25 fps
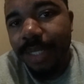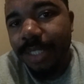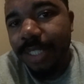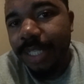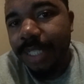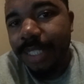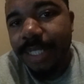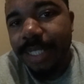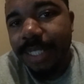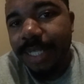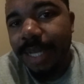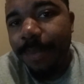
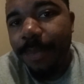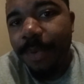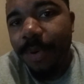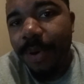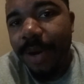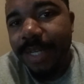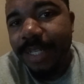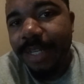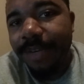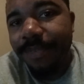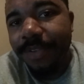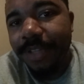just to
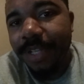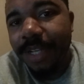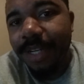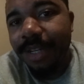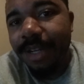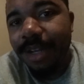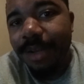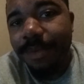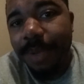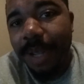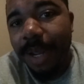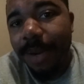summarize
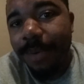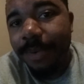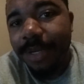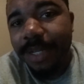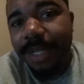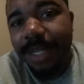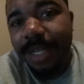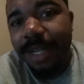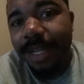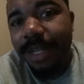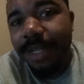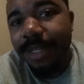everything up, our
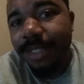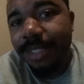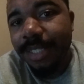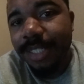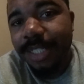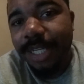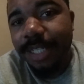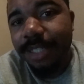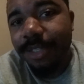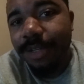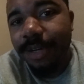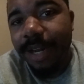key
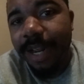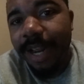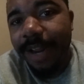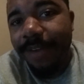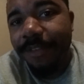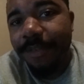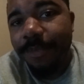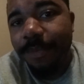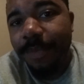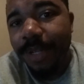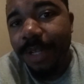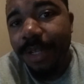is just going to
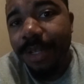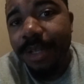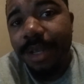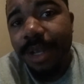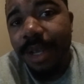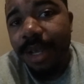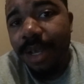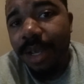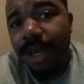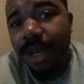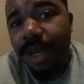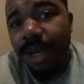have to be
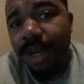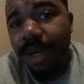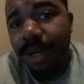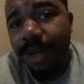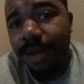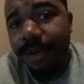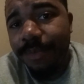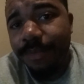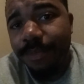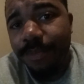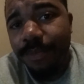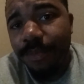
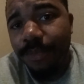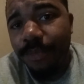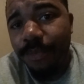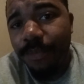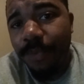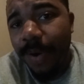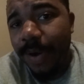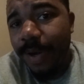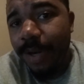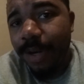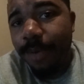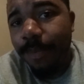
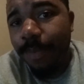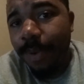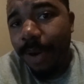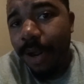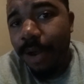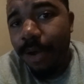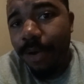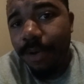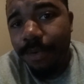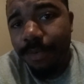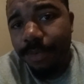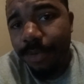running the
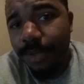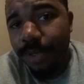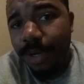ball.